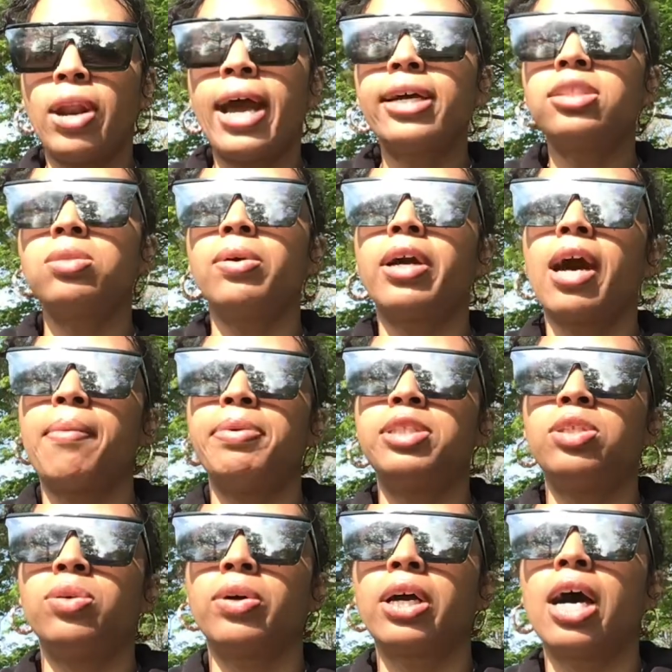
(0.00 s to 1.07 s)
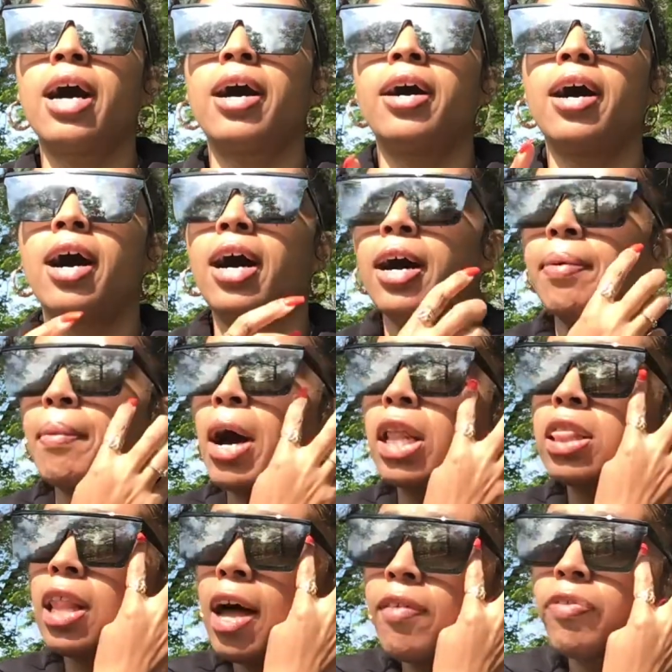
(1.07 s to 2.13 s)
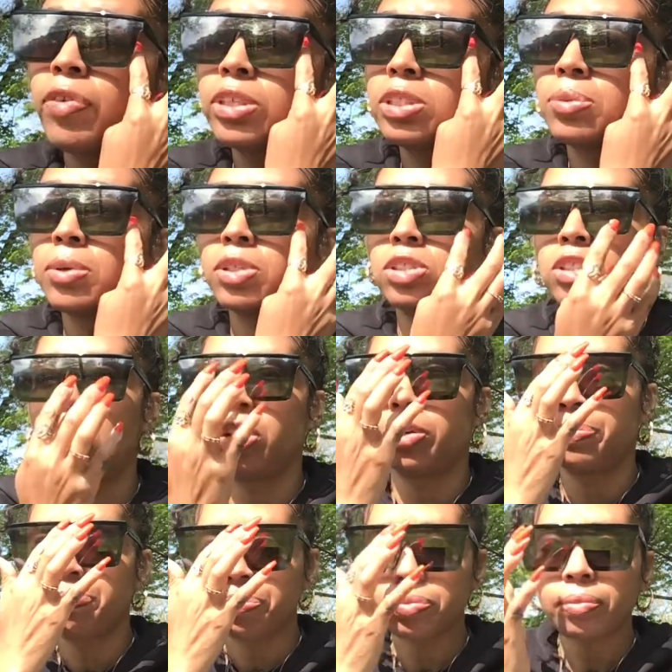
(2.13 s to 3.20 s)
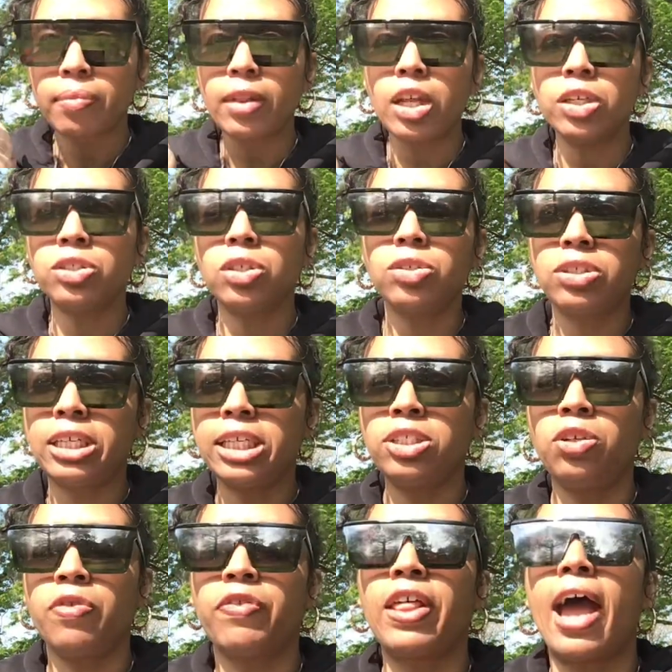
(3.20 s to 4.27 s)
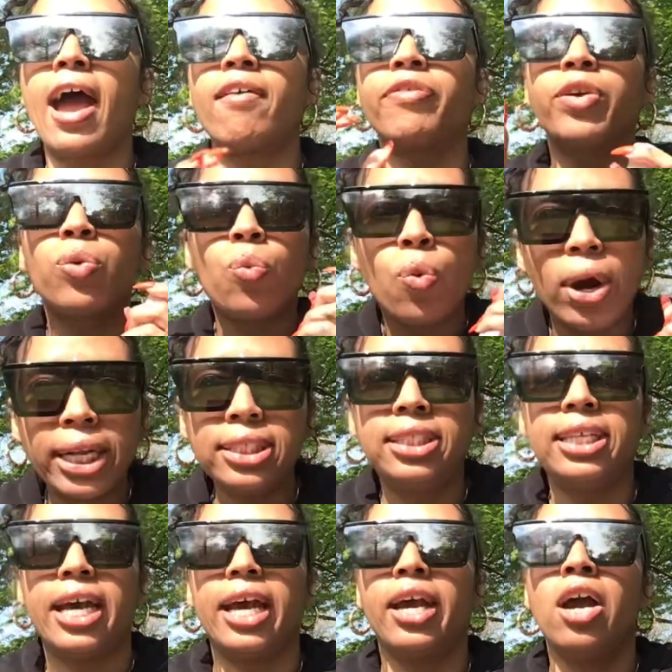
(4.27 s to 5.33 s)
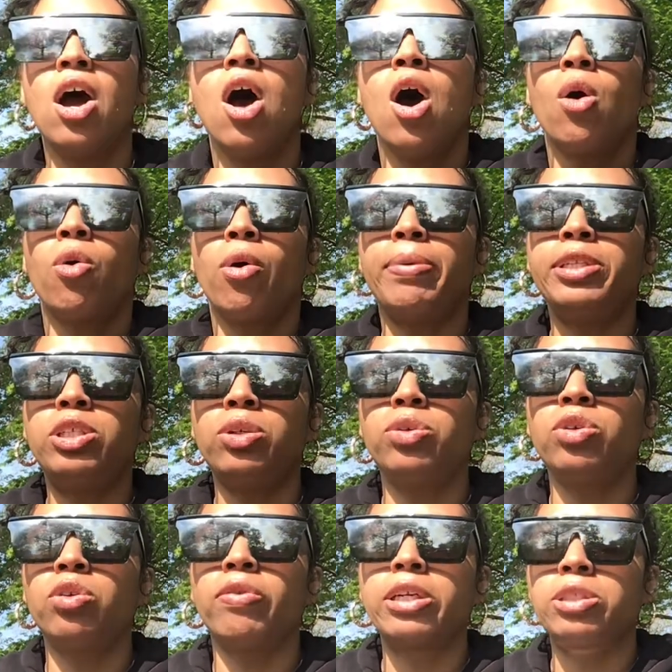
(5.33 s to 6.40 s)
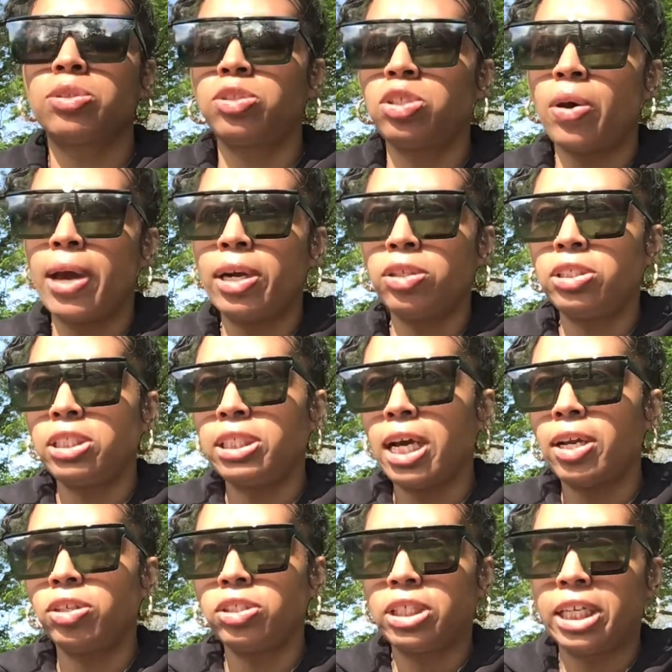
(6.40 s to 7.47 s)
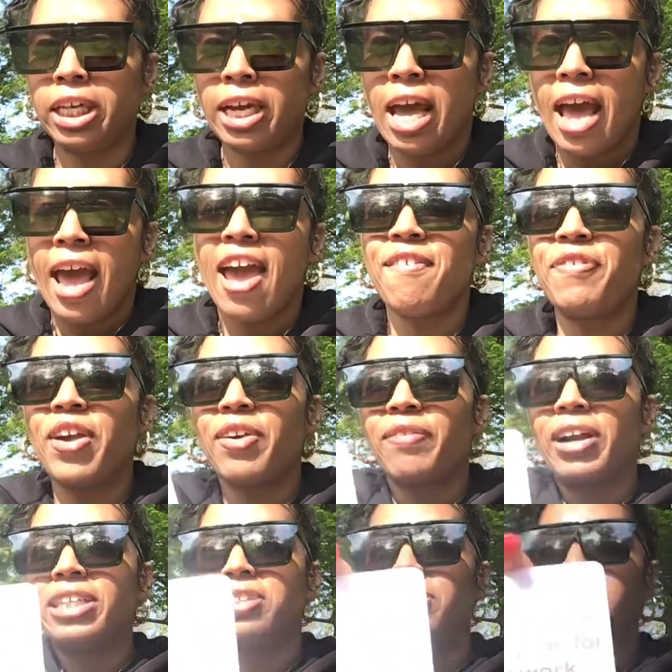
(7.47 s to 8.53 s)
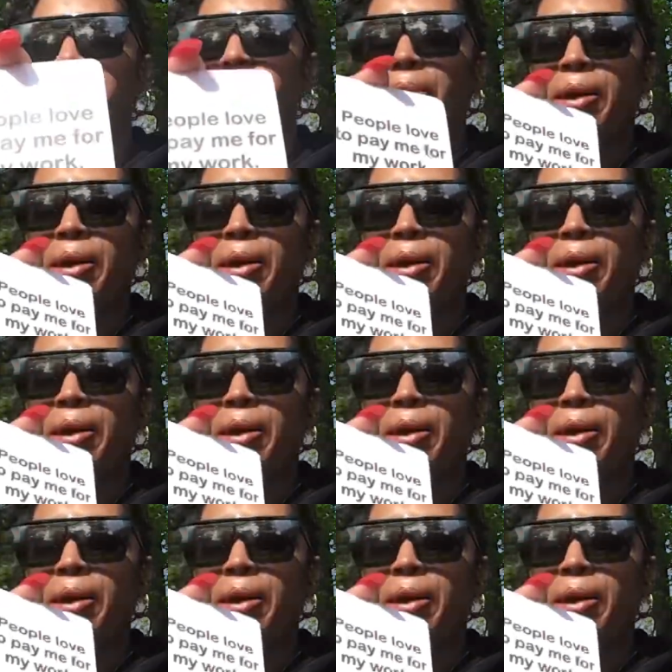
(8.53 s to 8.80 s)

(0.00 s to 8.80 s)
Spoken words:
next week I'll be doing a love ritual. So stay tuned for that. Every Wednesday we'll be doing new rituals. So energy to energy. If it resonates, if